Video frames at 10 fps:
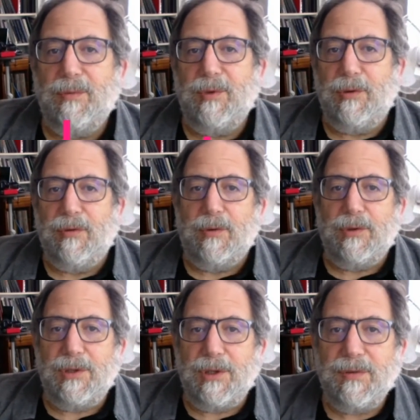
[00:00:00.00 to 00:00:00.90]
from the
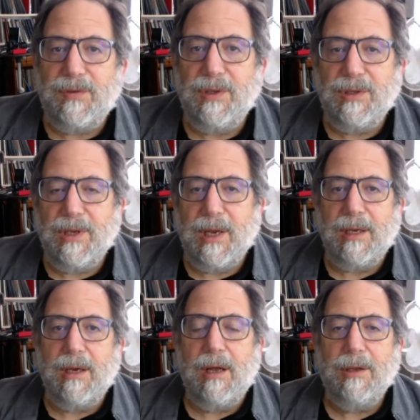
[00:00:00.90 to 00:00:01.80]
University of
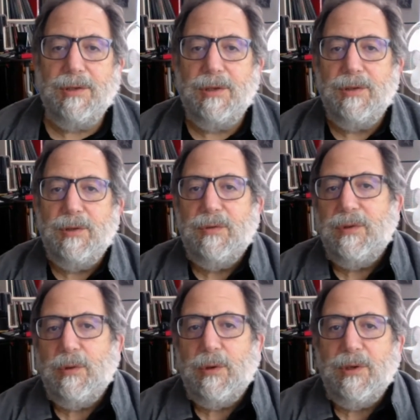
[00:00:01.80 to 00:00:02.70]
Cincinnati College
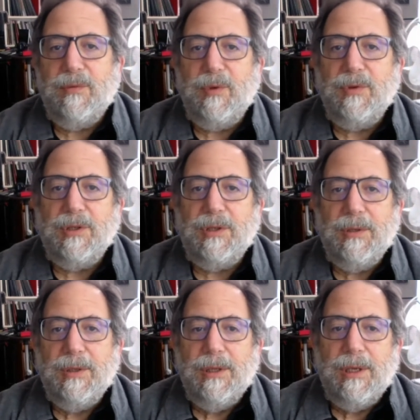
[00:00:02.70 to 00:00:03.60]
Conservatory of Music.